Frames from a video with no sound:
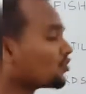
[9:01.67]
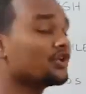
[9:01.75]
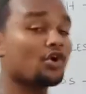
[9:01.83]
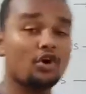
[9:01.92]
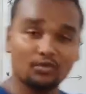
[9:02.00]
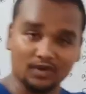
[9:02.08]
to
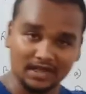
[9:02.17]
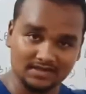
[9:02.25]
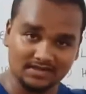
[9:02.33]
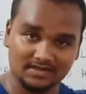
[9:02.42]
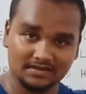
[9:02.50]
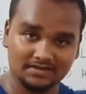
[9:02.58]
young
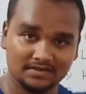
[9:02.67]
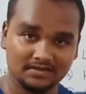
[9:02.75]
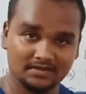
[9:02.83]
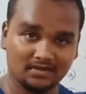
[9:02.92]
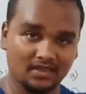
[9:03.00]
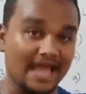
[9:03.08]
ones.
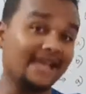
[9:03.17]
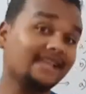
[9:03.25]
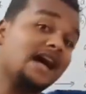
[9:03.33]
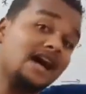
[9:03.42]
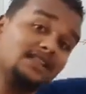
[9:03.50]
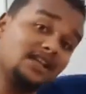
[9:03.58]
Like
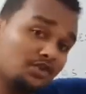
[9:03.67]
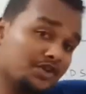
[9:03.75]
the other